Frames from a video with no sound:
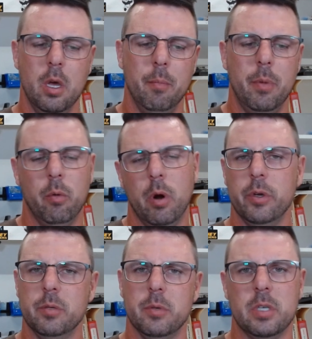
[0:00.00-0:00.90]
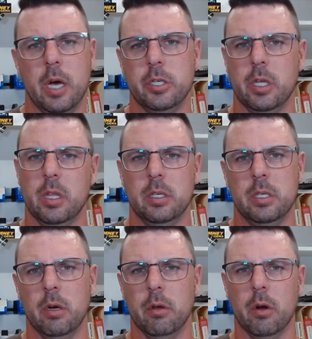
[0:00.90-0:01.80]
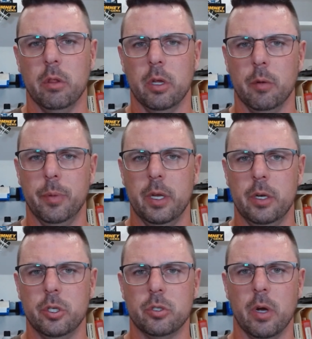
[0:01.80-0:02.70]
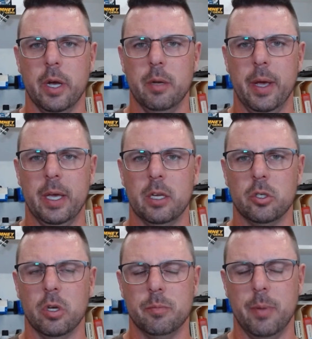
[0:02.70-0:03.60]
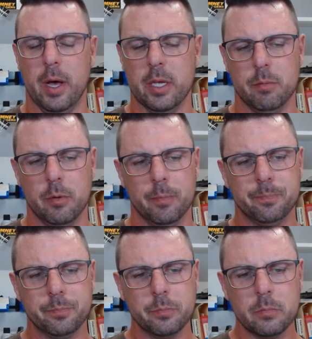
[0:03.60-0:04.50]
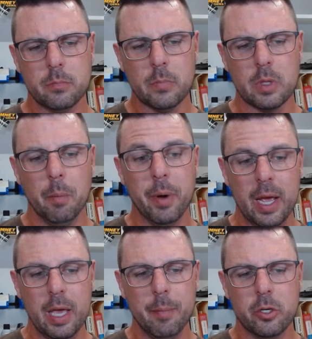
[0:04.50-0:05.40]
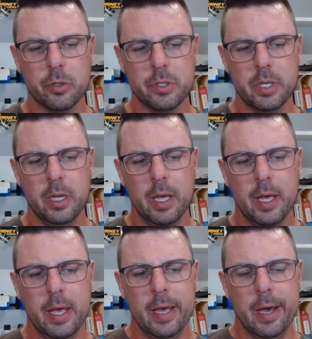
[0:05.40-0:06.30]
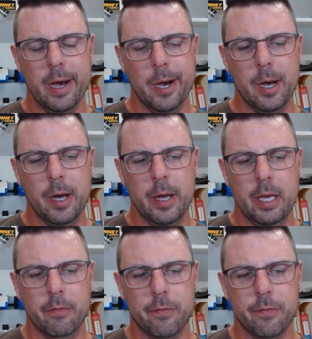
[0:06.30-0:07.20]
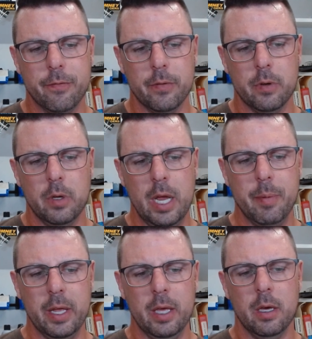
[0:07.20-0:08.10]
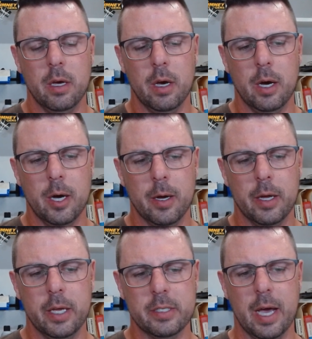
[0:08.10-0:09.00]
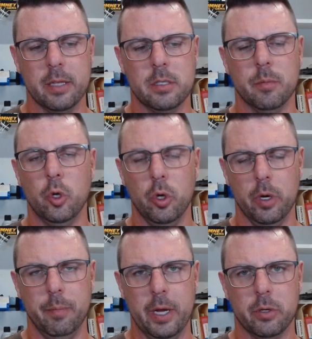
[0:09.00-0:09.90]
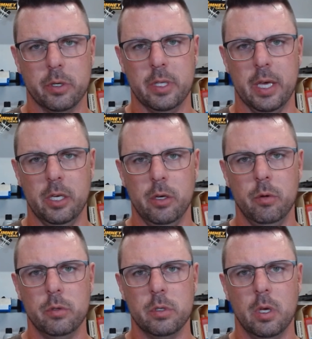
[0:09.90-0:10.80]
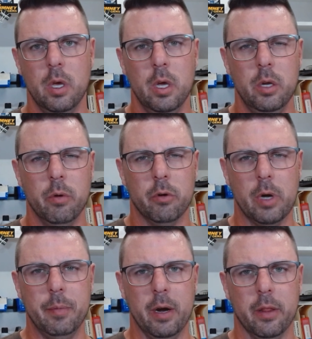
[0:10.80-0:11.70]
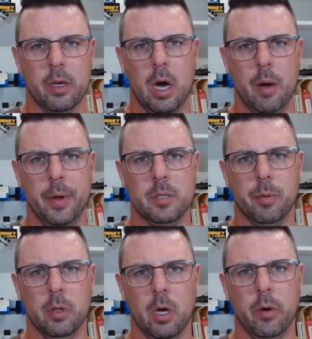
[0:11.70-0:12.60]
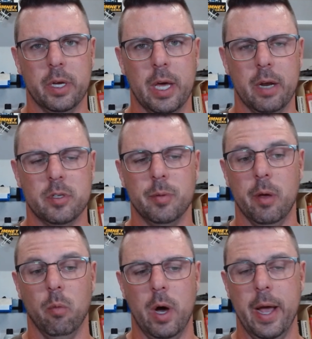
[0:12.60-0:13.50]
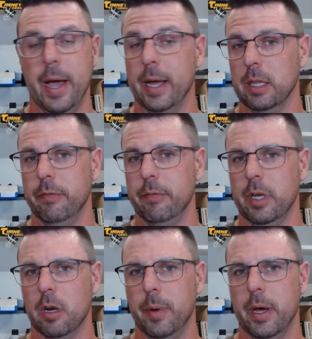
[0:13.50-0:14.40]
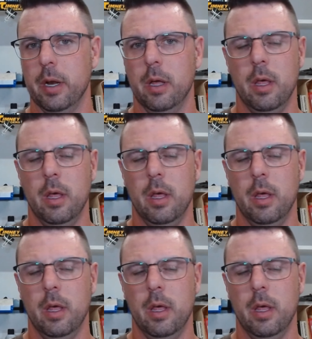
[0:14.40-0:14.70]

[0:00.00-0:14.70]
but we're always massaging things here and there a little bit, just trying to make it as good as possible. But I am interested if anybody has got some good metrics that they use. You want to drop down in the comments below and kind of explain why. I'd love to hear about it.